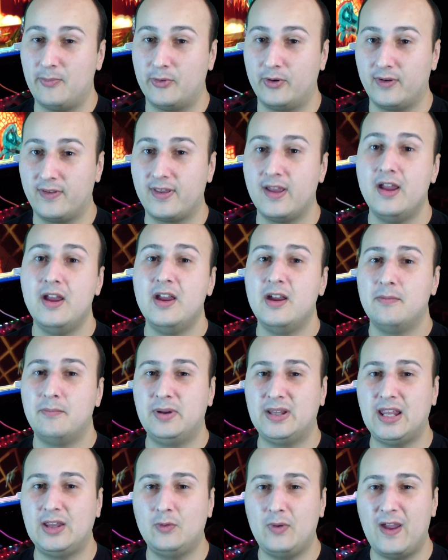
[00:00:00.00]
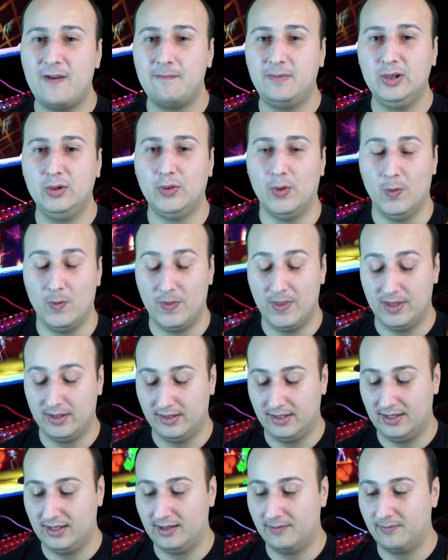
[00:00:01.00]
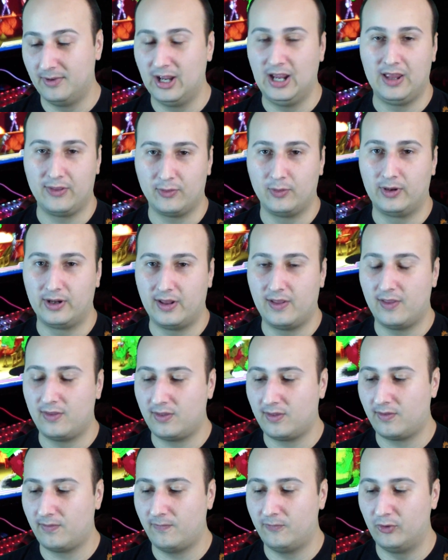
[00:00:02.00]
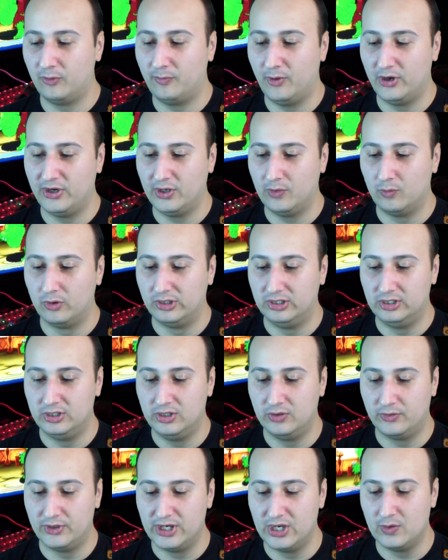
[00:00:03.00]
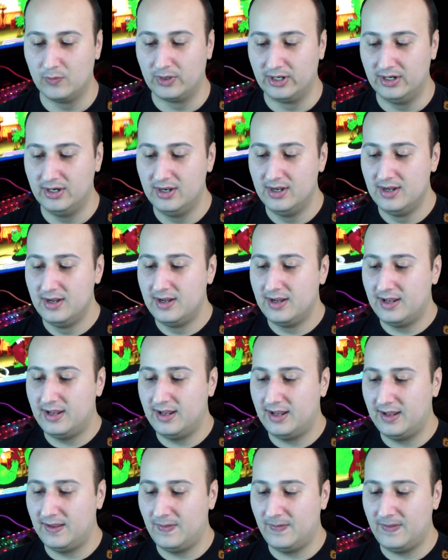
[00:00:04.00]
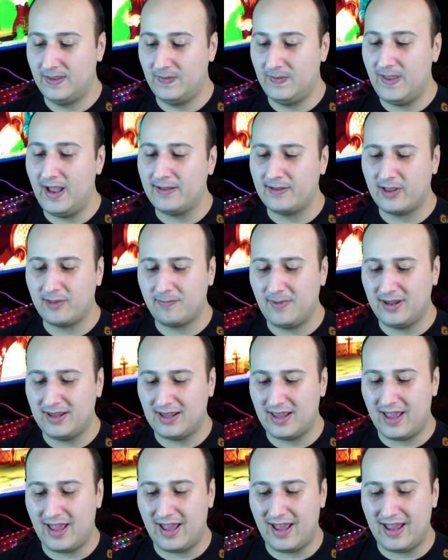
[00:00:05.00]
ports, but they do have Bluetooth, as long as it's 4.0 or newer. And in that aspect,